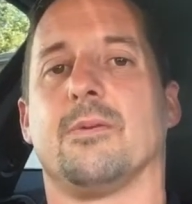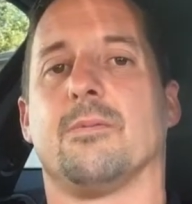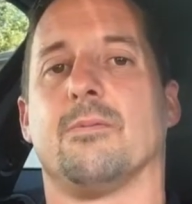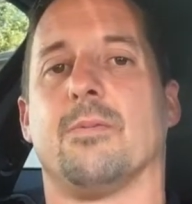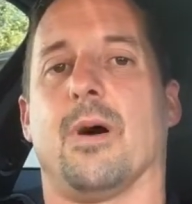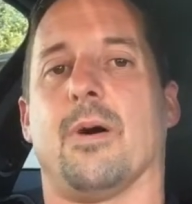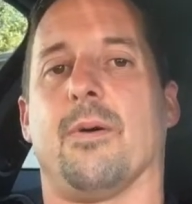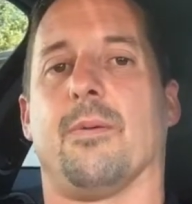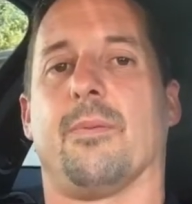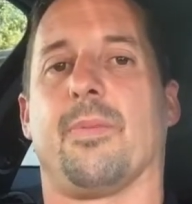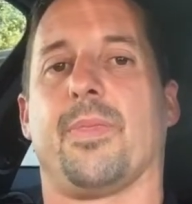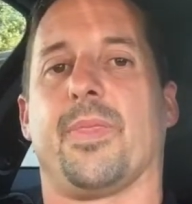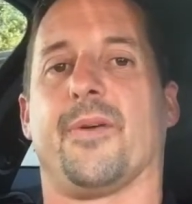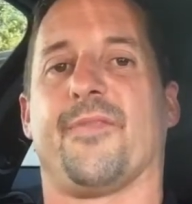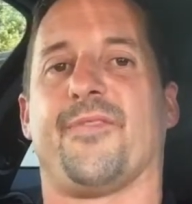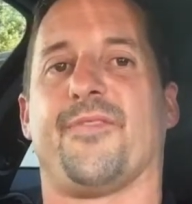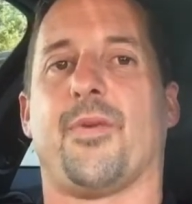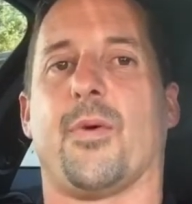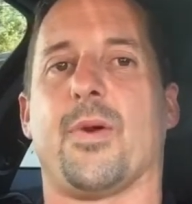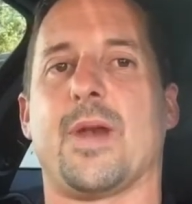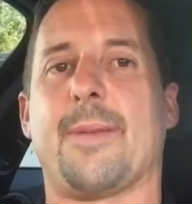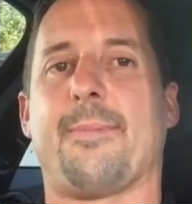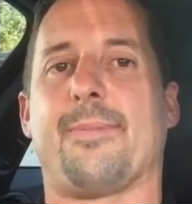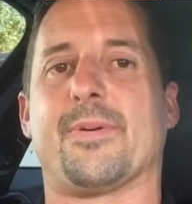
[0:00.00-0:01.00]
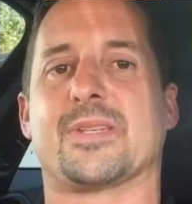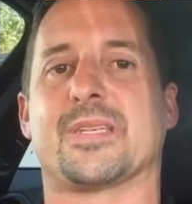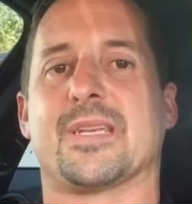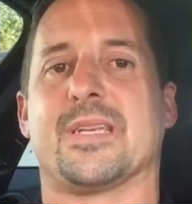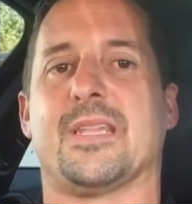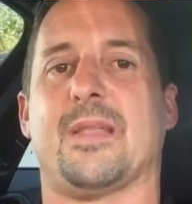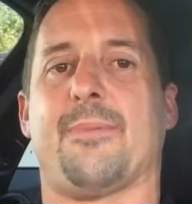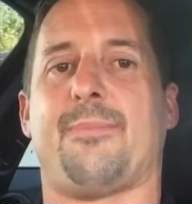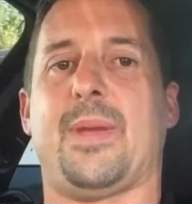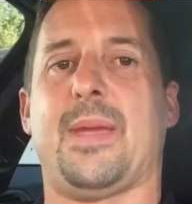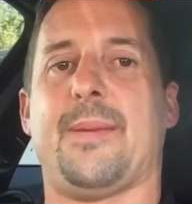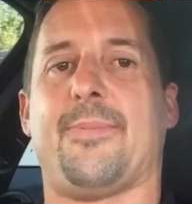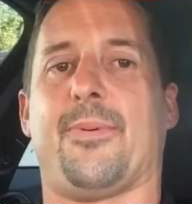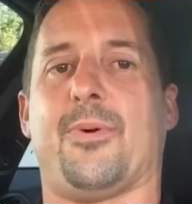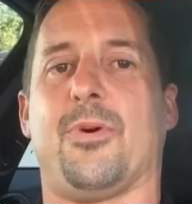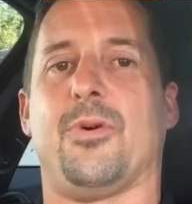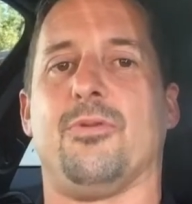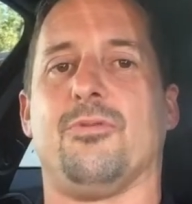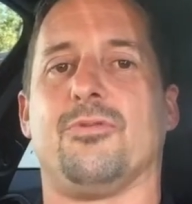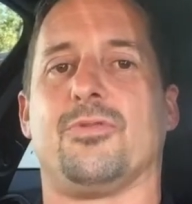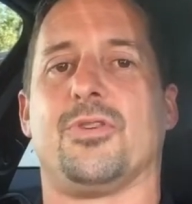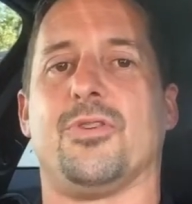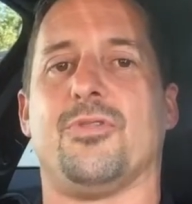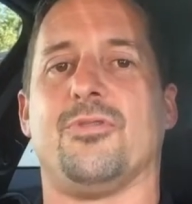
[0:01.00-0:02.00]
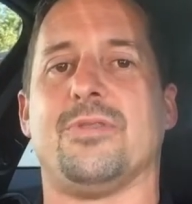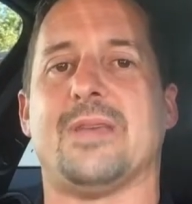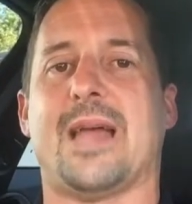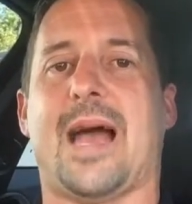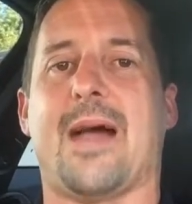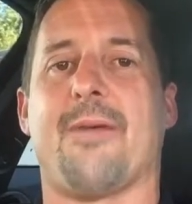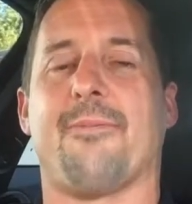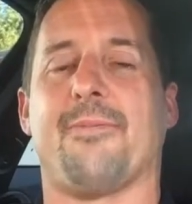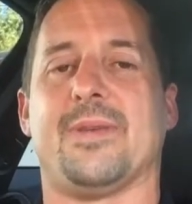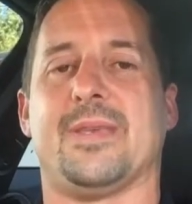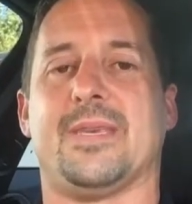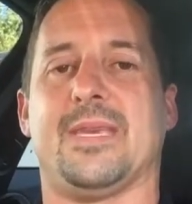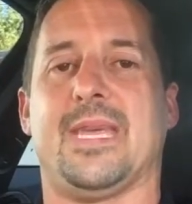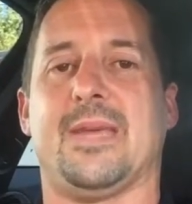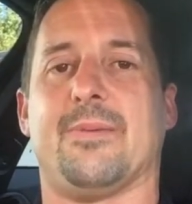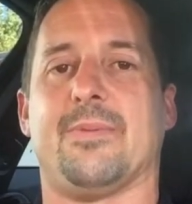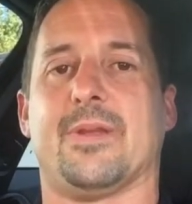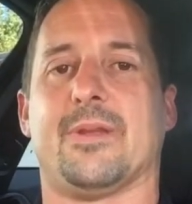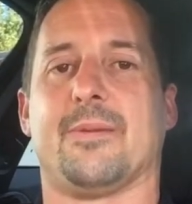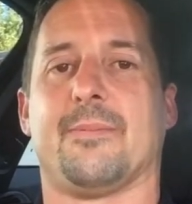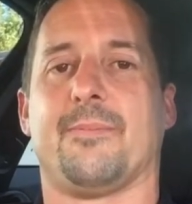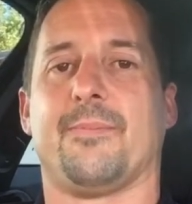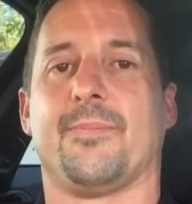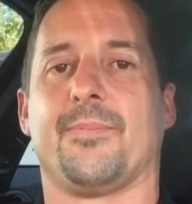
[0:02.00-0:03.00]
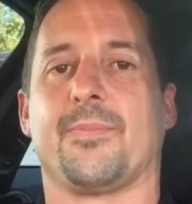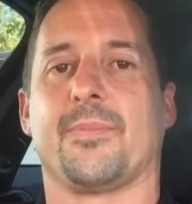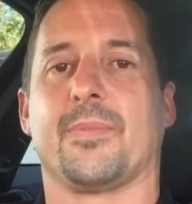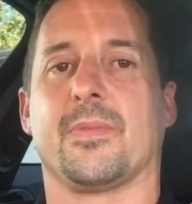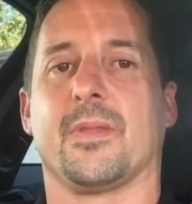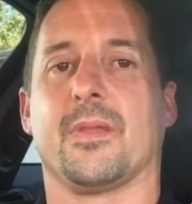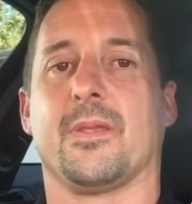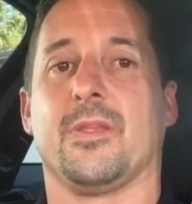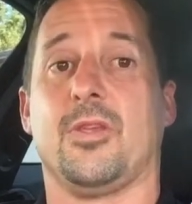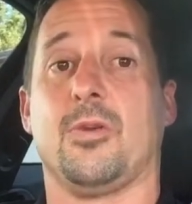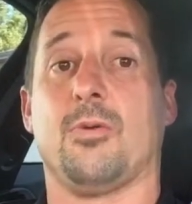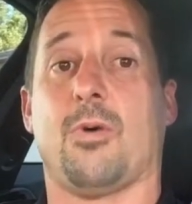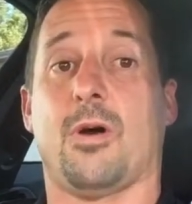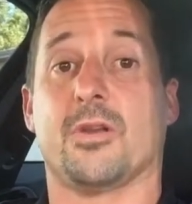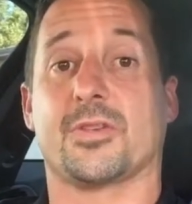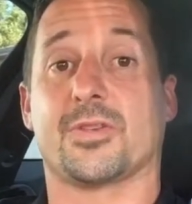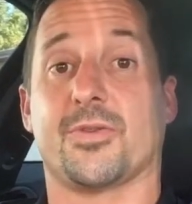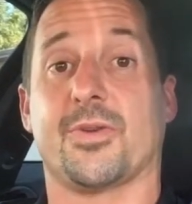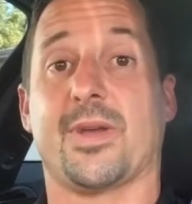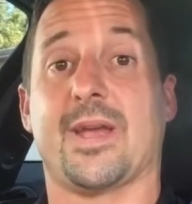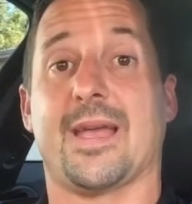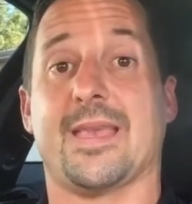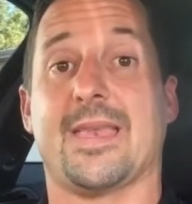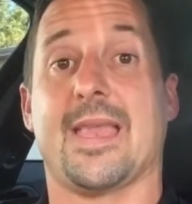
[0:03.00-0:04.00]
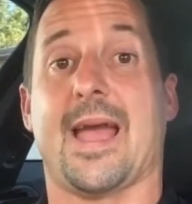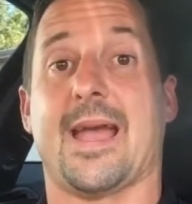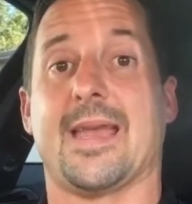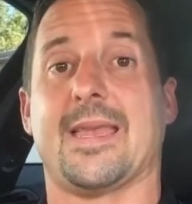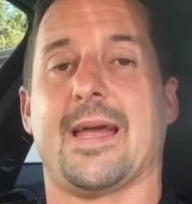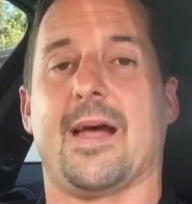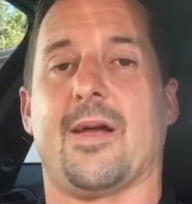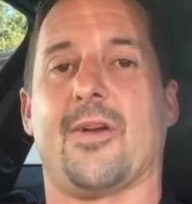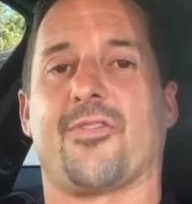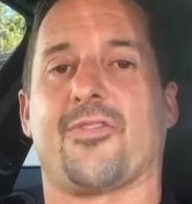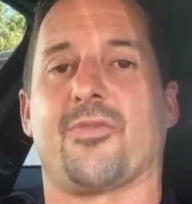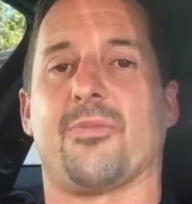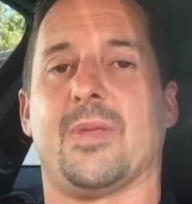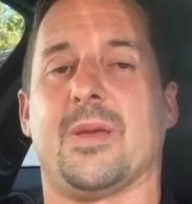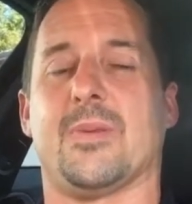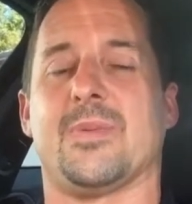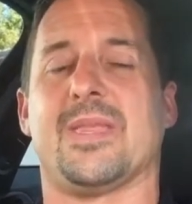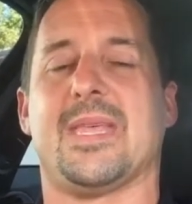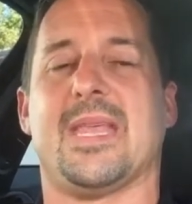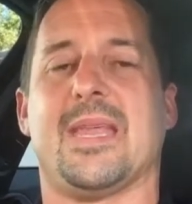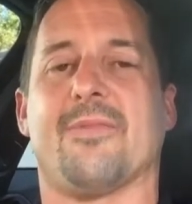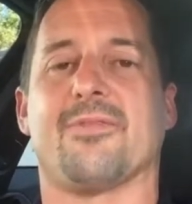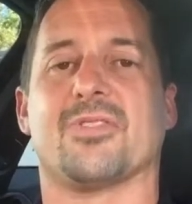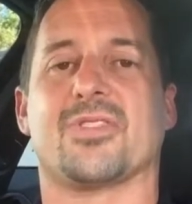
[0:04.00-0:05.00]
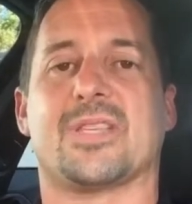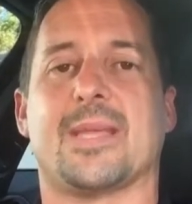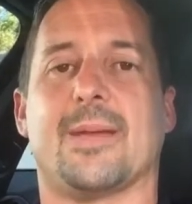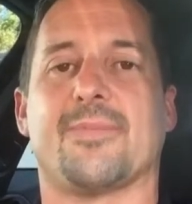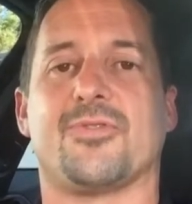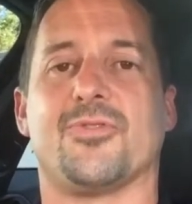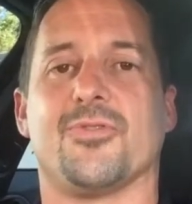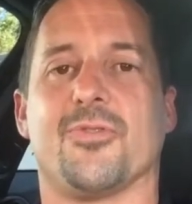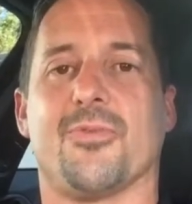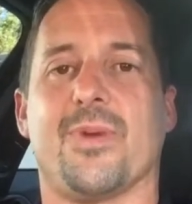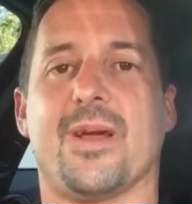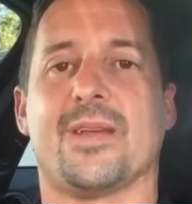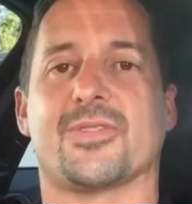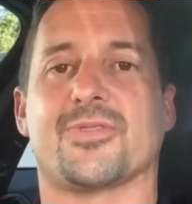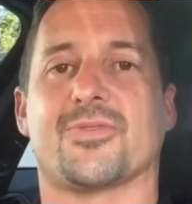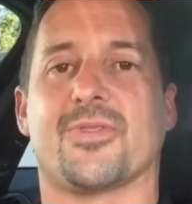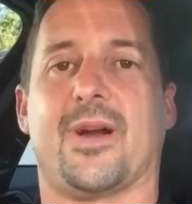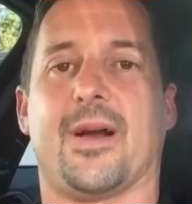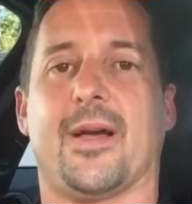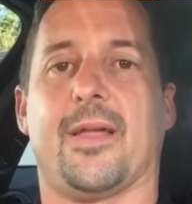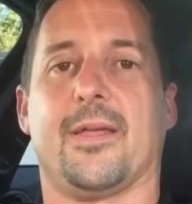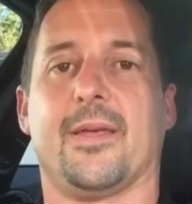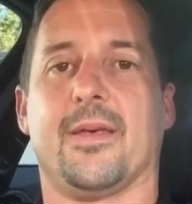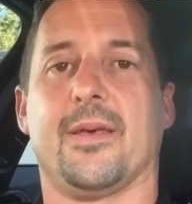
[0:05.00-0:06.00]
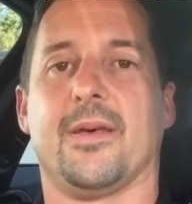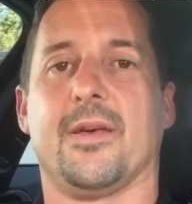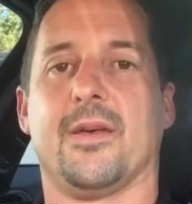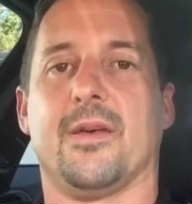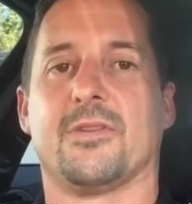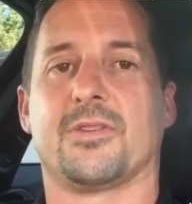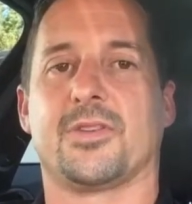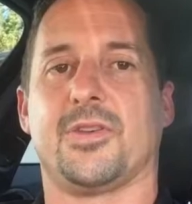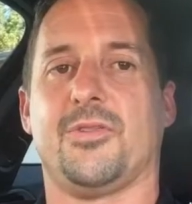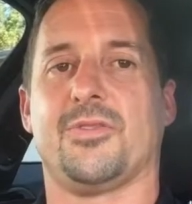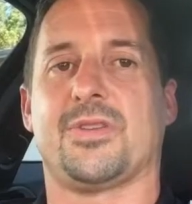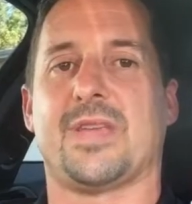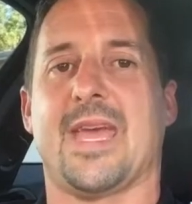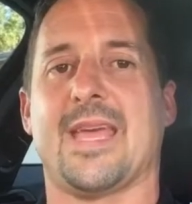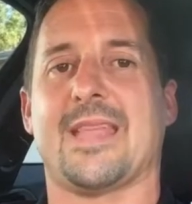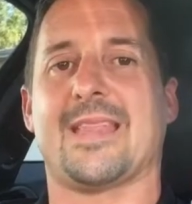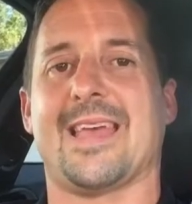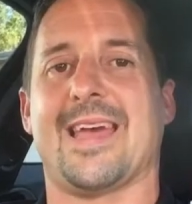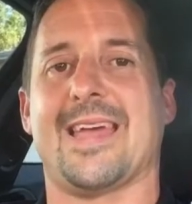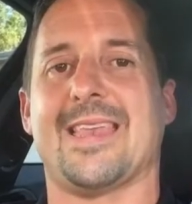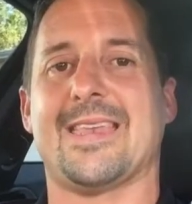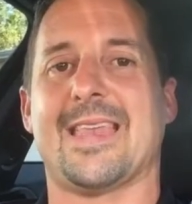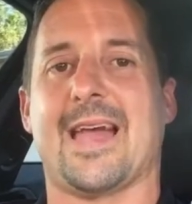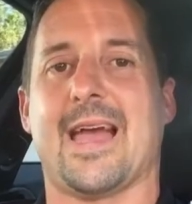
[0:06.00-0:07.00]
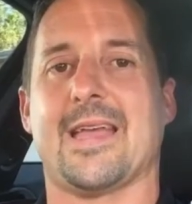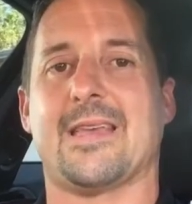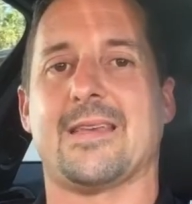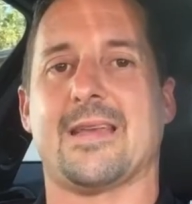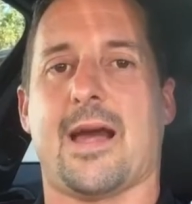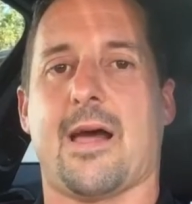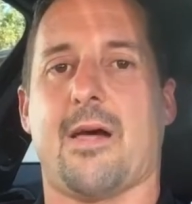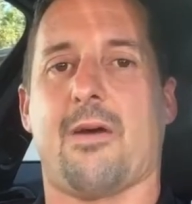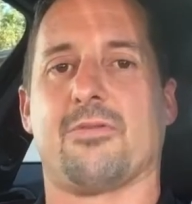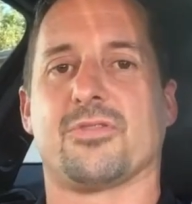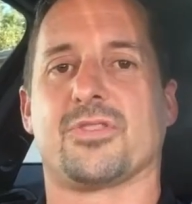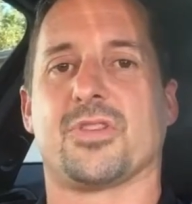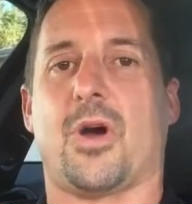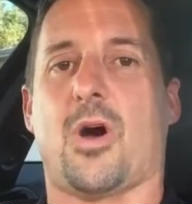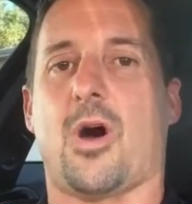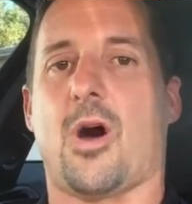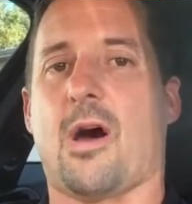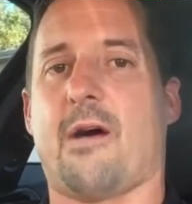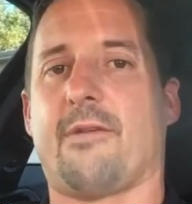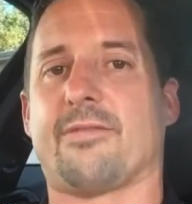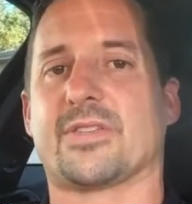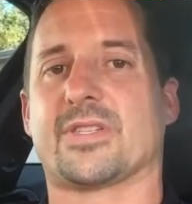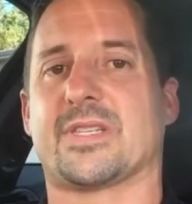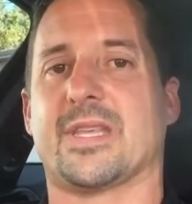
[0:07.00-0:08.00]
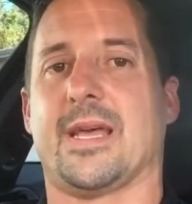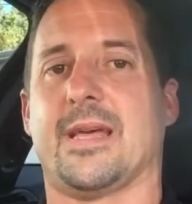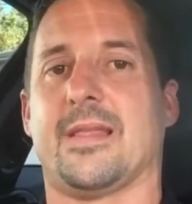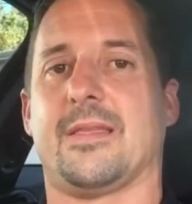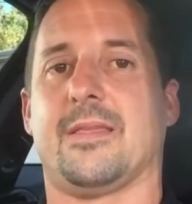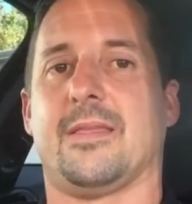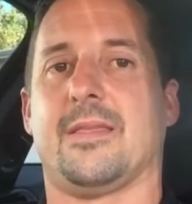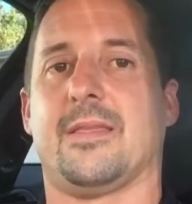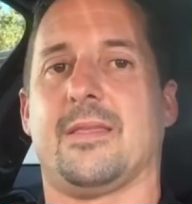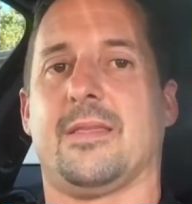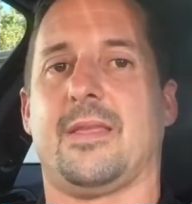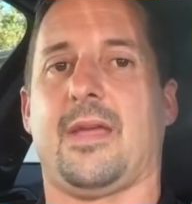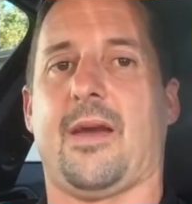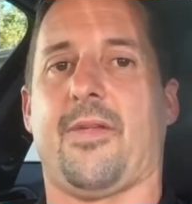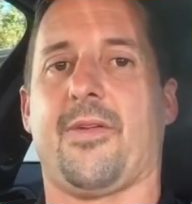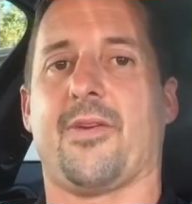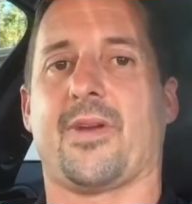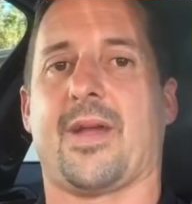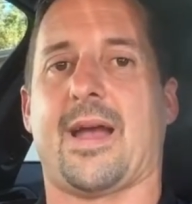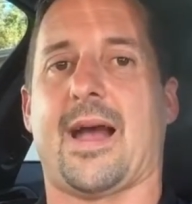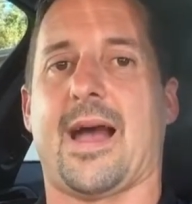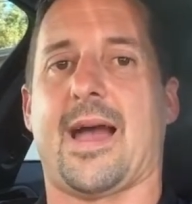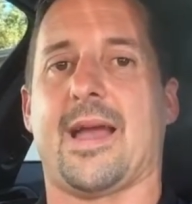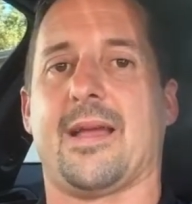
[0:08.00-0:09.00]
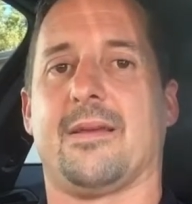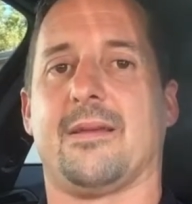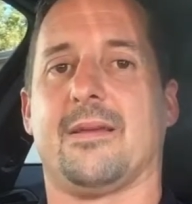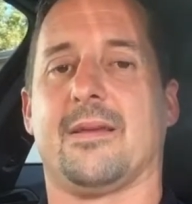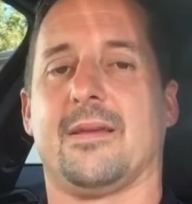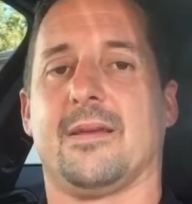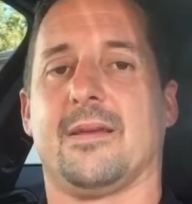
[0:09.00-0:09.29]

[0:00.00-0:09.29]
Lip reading: Well, the 40% of the people who do not redeem it, you also got $9 from them, and they never stepped in your restaurant. So you take that $9 to offset the other guy,